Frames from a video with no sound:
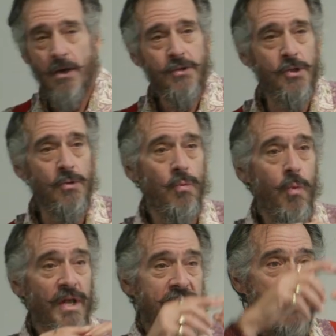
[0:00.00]
to
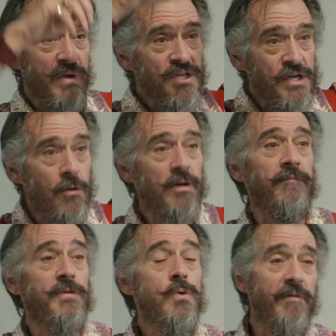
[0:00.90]
what that
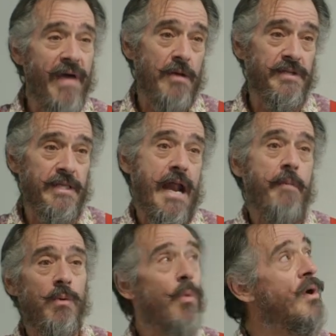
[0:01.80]
regenerative view of housing that
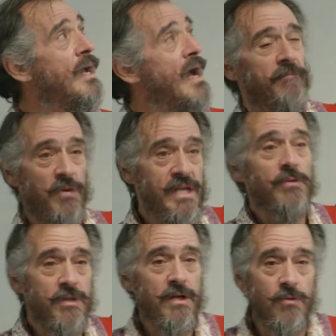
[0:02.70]
I've been working on for
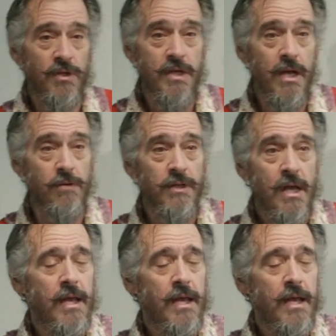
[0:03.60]
years and years and years,